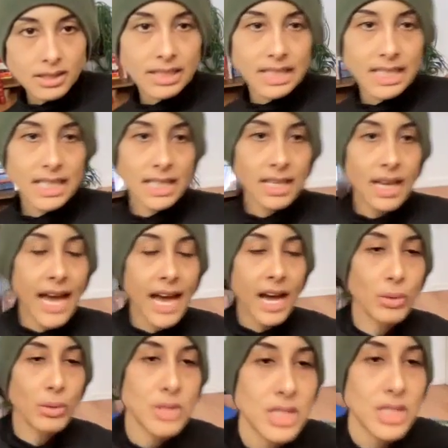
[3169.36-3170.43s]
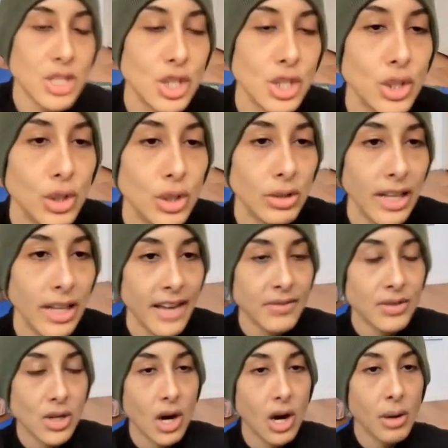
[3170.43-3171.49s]
knee out into your
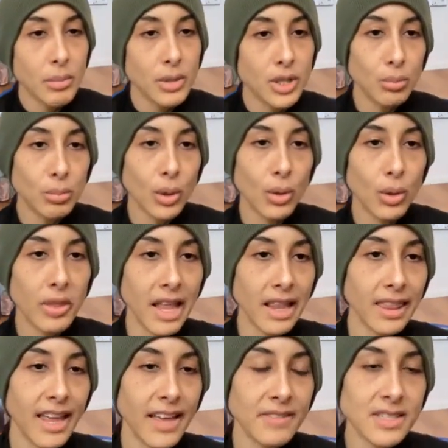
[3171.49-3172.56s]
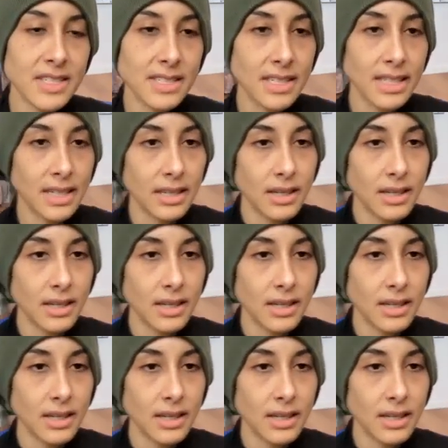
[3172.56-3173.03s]
left arm and you pull that left